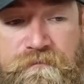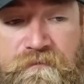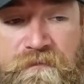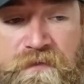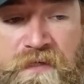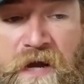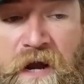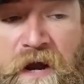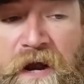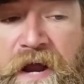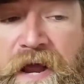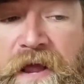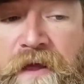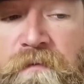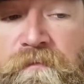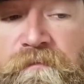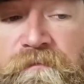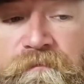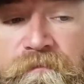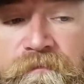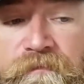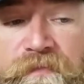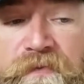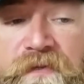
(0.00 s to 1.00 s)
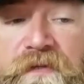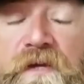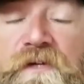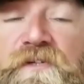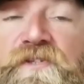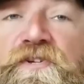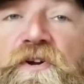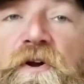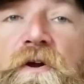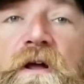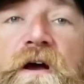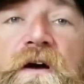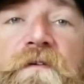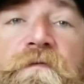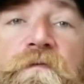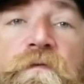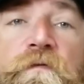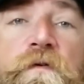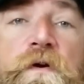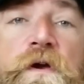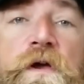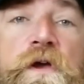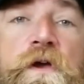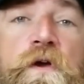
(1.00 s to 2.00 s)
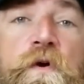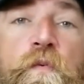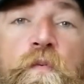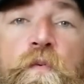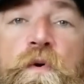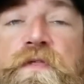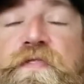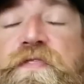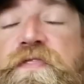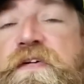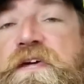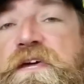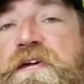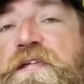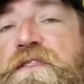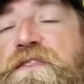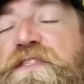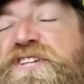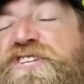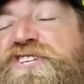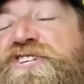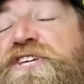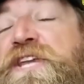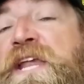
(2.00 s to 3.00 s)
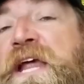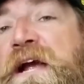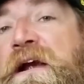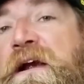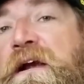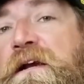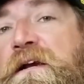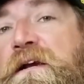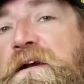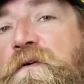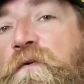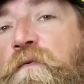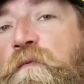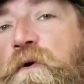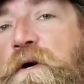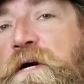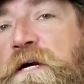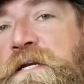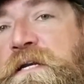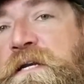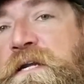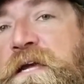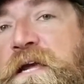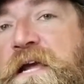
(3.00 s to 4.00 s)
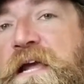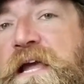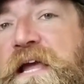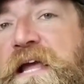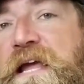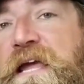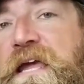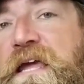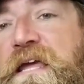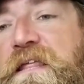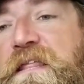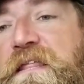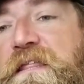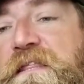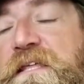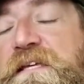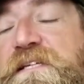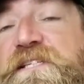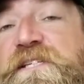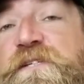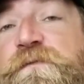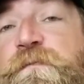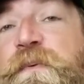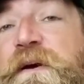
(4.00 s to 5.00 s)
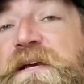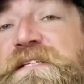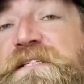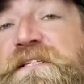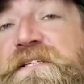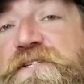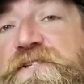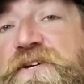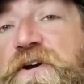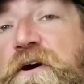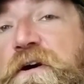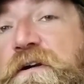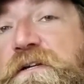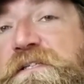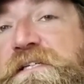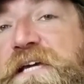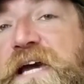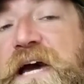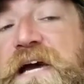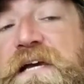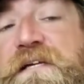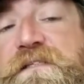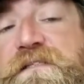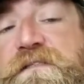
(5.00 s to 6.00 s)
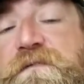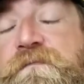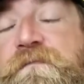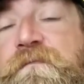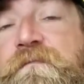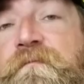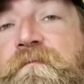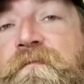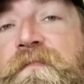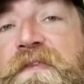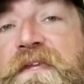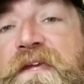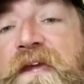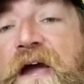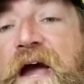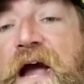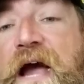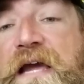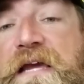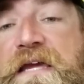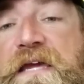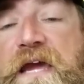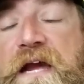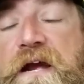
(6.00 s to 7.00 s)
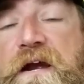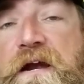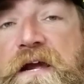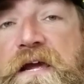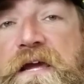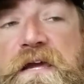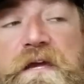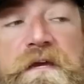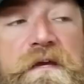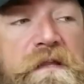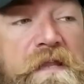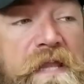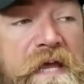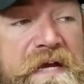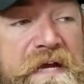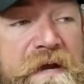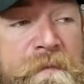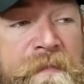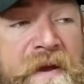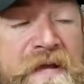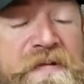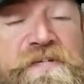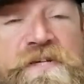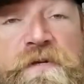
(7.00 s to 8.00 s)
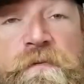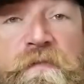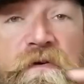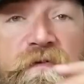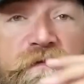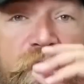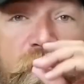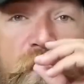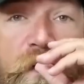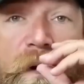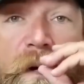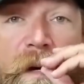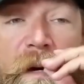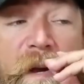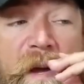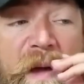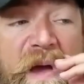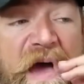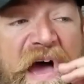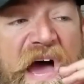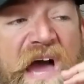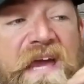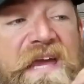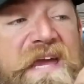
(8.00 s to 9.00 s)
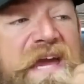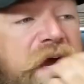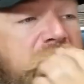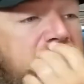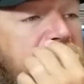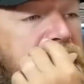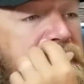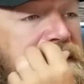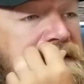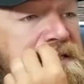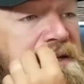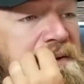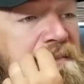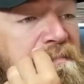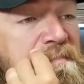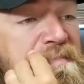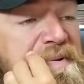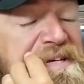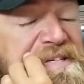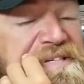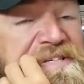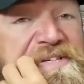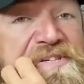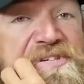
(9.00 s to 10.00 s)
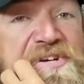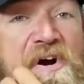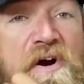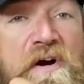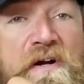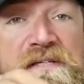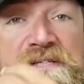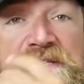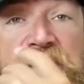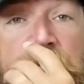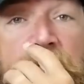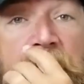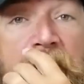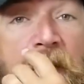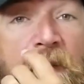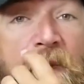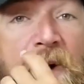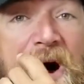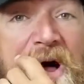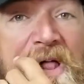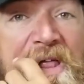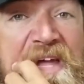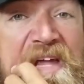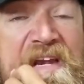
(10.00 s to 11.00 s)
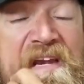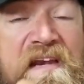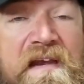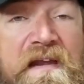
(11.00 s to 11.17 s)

All right, I'll start off with the generic one. This is business cards, guys. I carry, like I mentioned before, I carry some business cards in my wallet